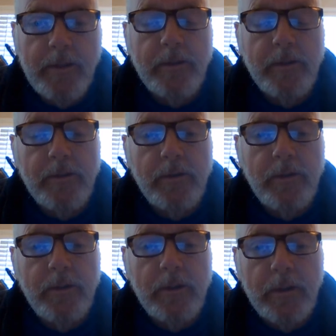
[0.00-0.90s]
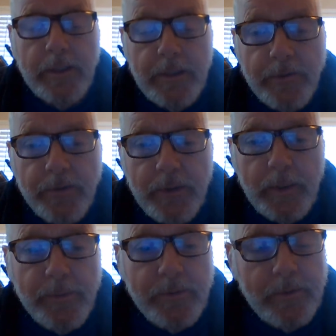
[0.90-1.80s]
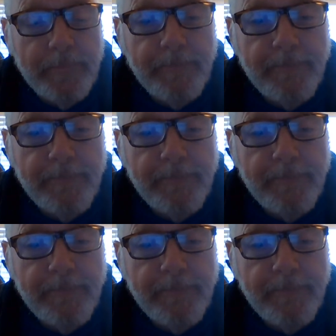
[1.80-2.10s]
to the, to the leaderships.